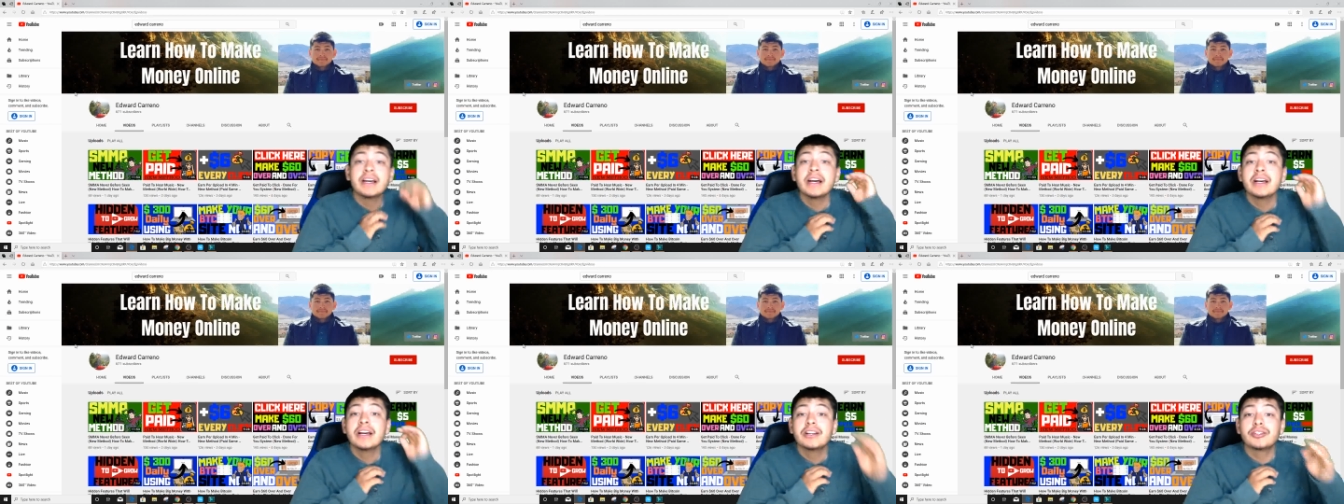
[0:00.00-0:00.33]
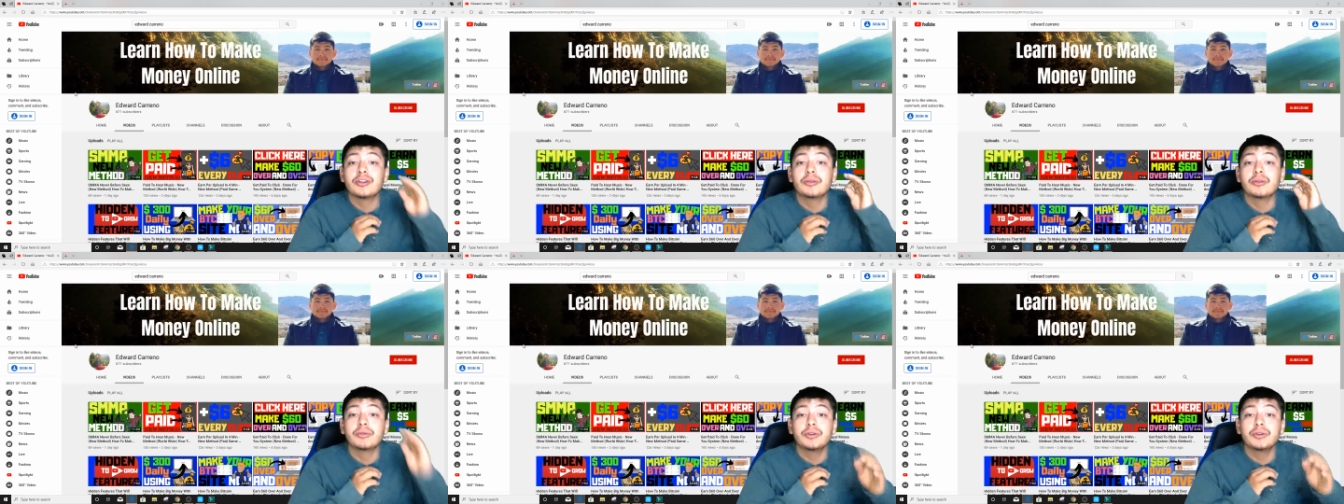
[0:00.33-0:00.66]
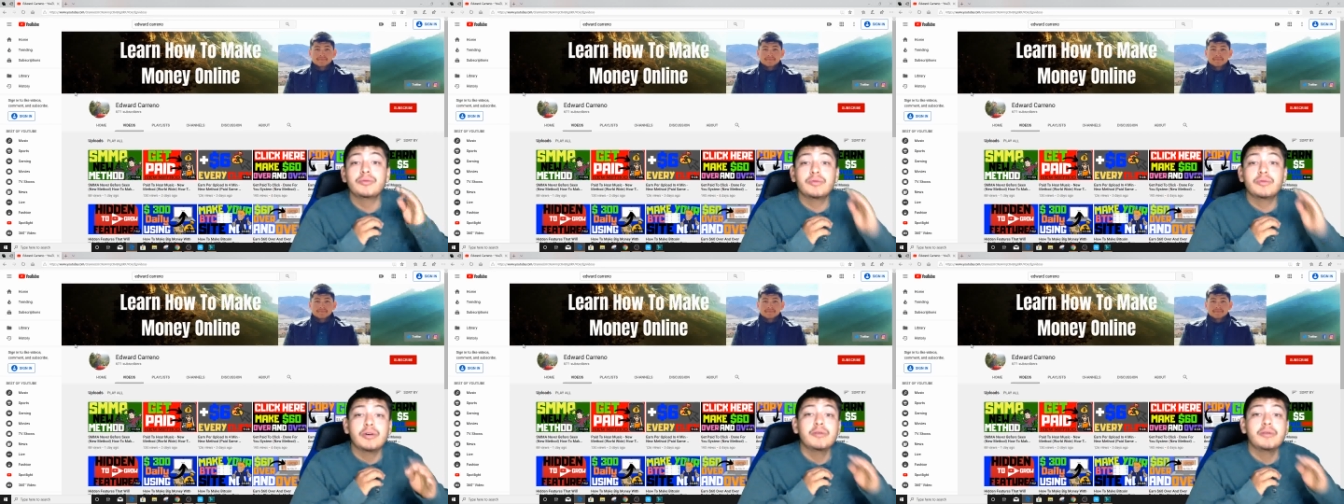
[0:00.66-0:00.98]
so
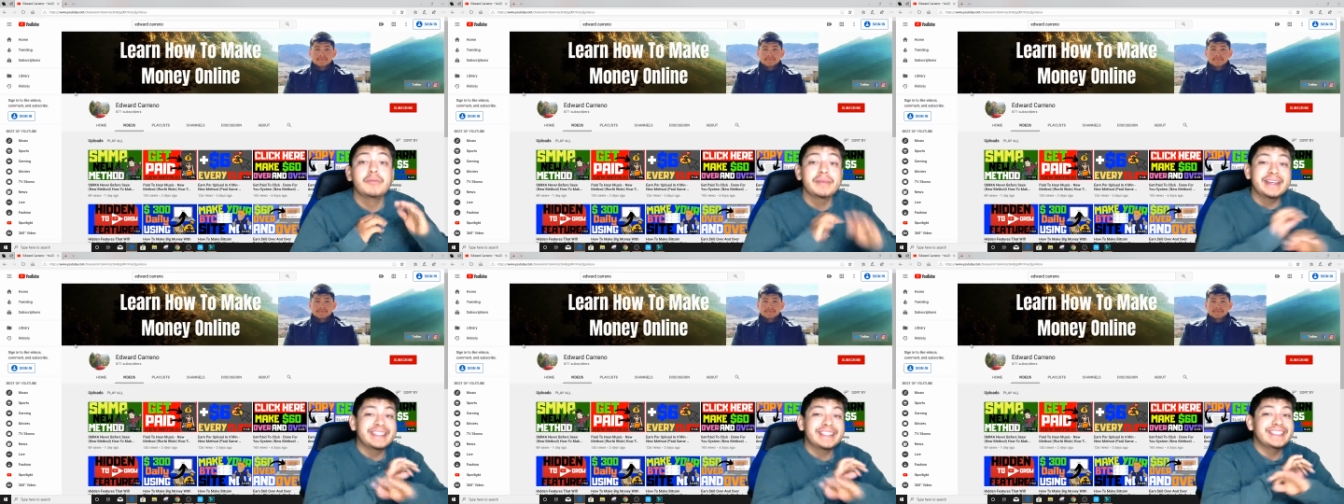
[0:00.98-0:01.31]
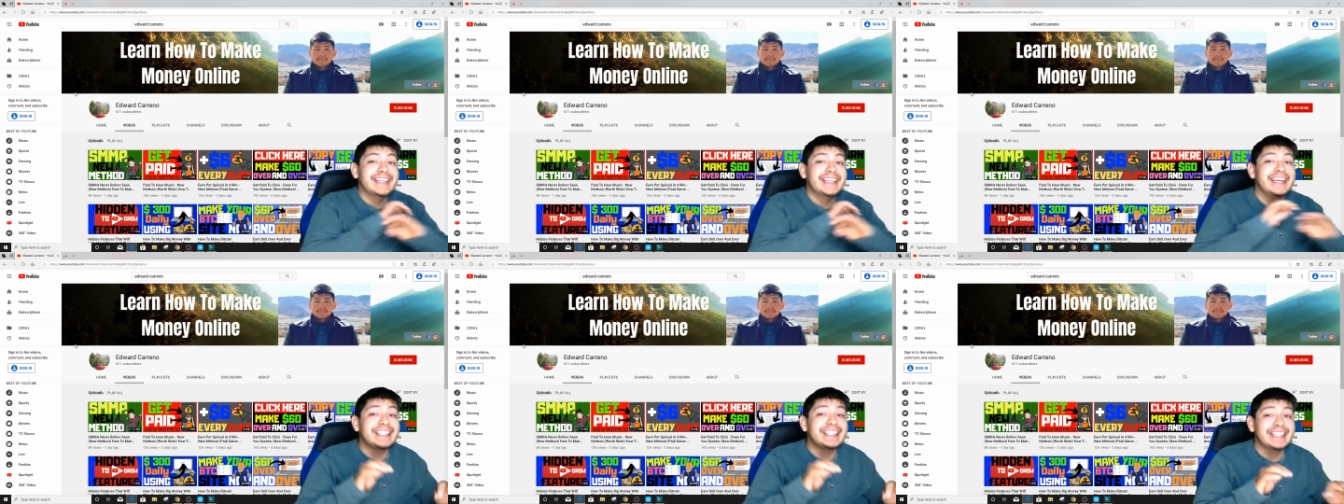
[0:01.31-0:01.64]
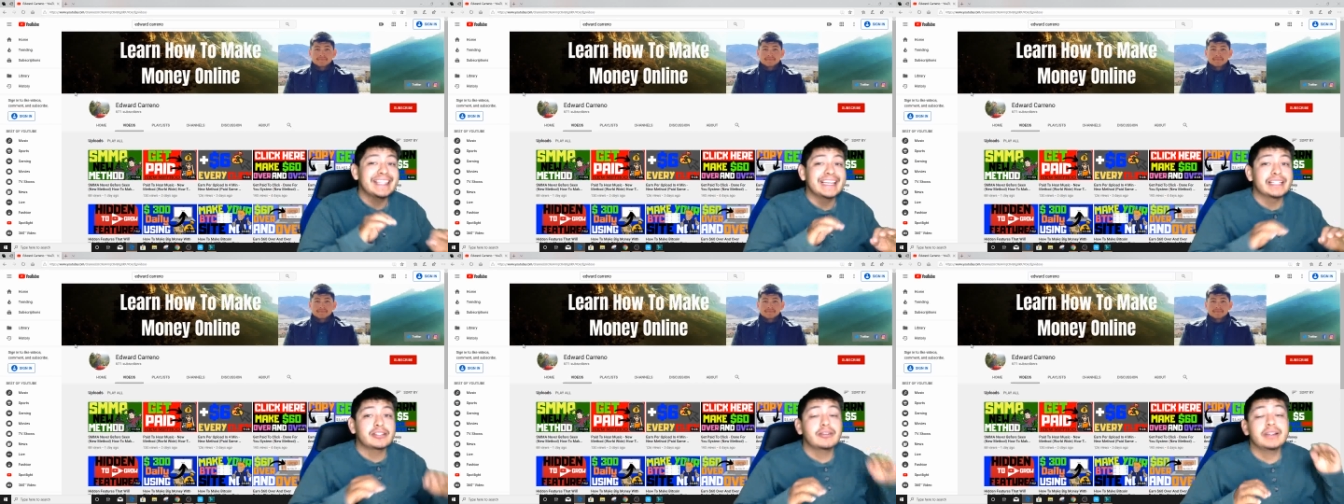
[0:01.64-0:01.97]
you won't miss
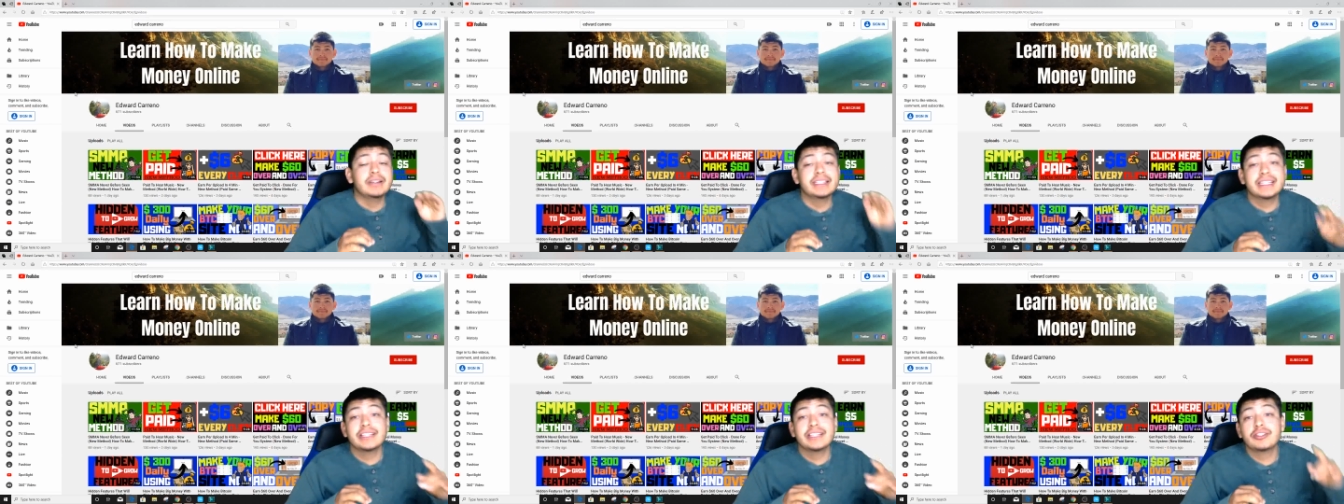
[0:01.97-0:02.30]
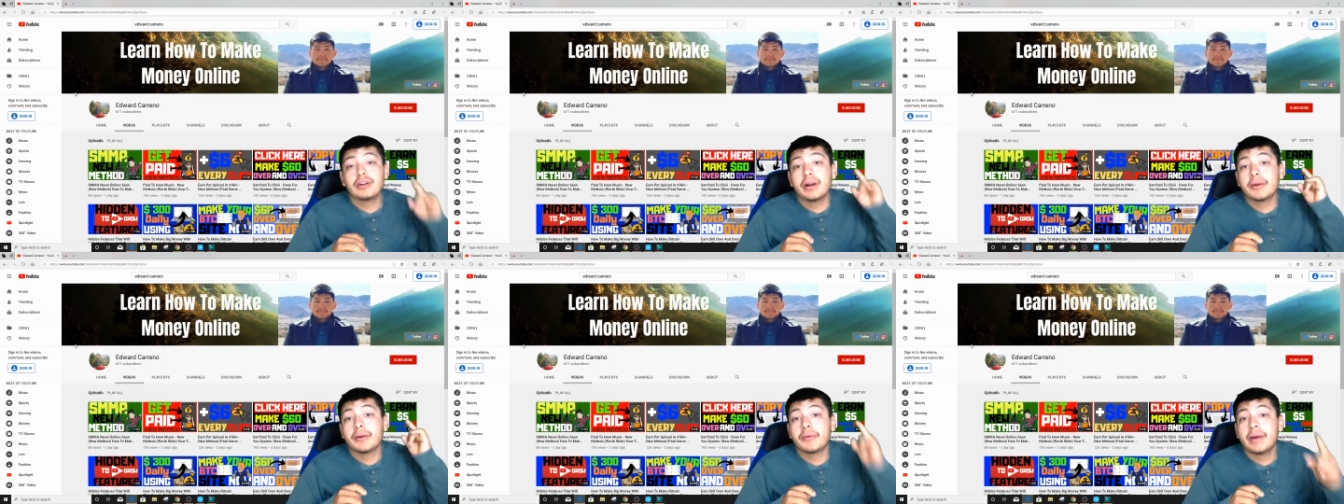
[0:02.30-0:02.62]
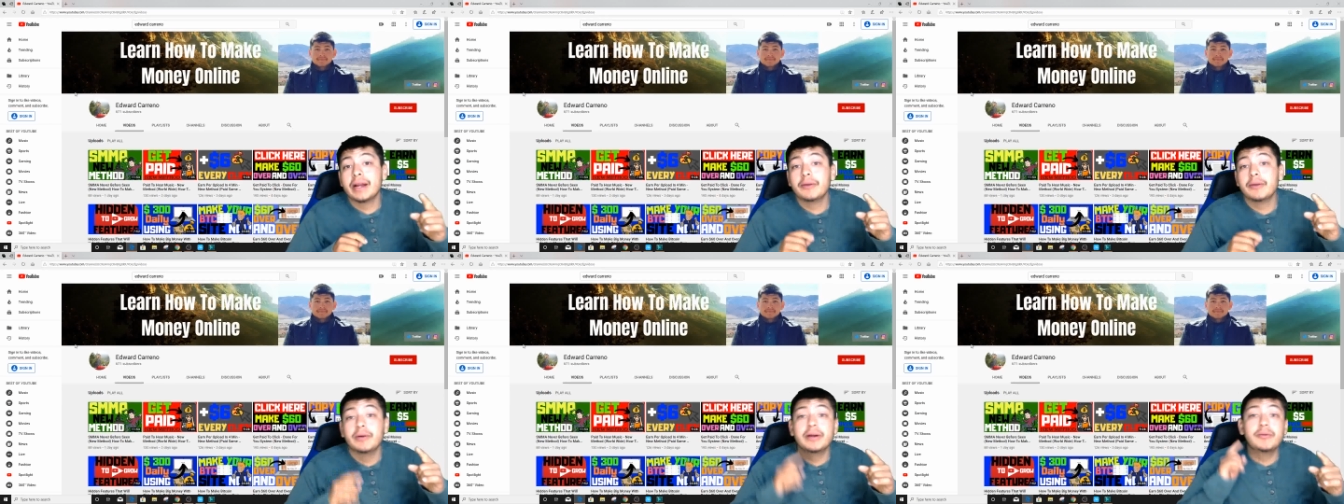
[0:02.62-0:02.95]
anything. So let's get started
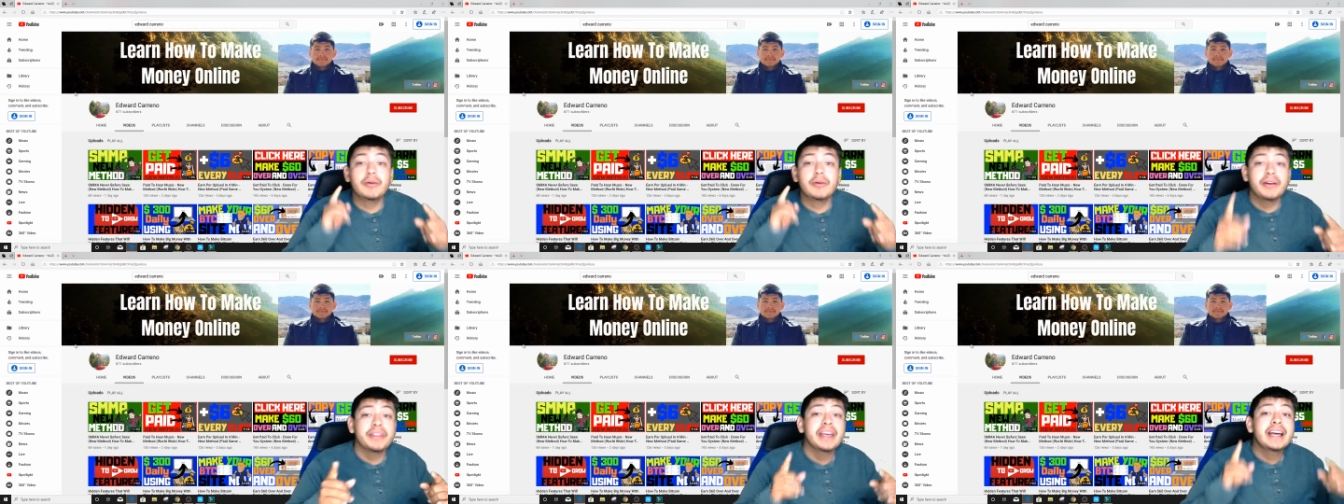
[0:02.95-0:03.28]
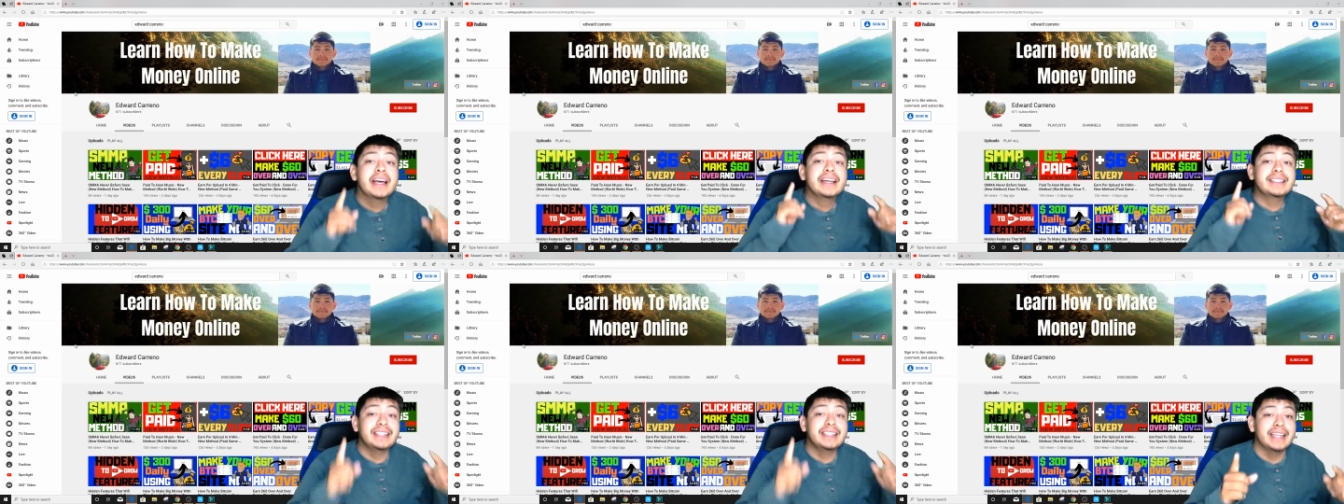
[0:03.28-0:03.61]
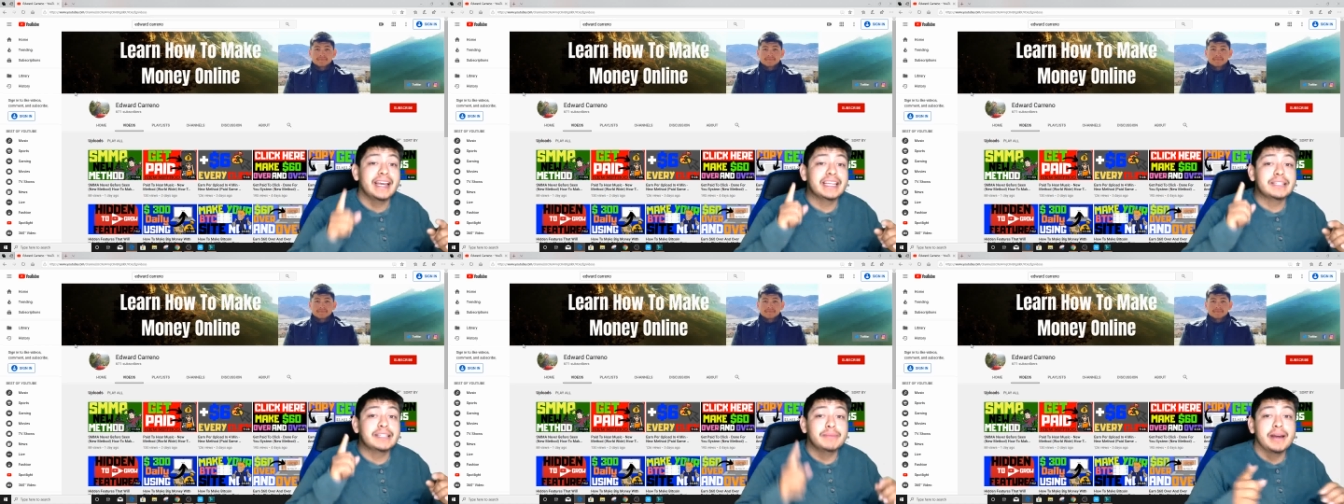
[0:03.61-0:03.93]
right away with
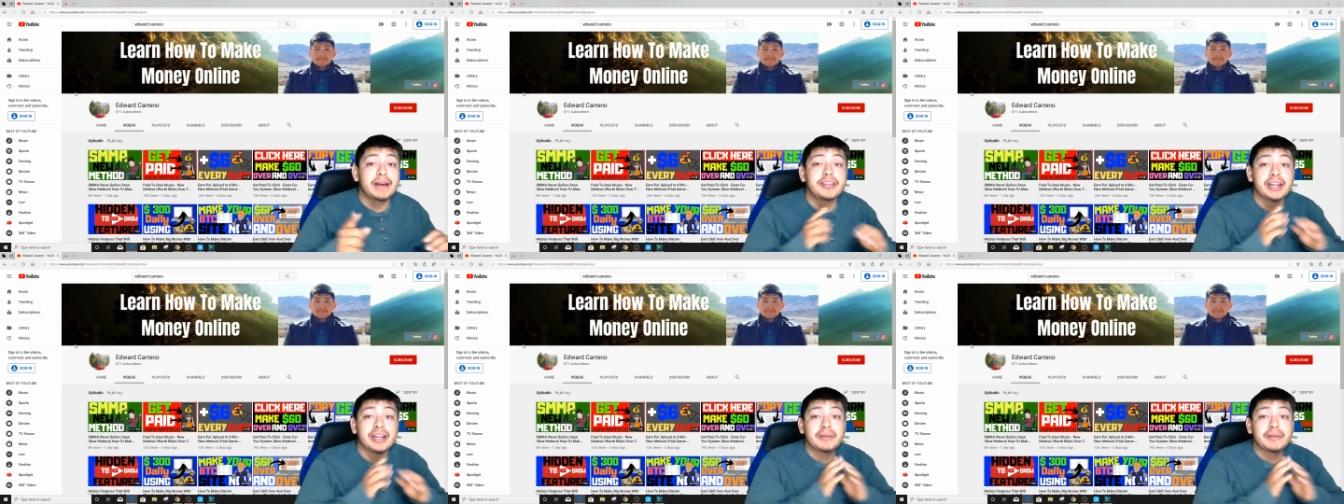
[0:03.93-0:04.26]
today's method.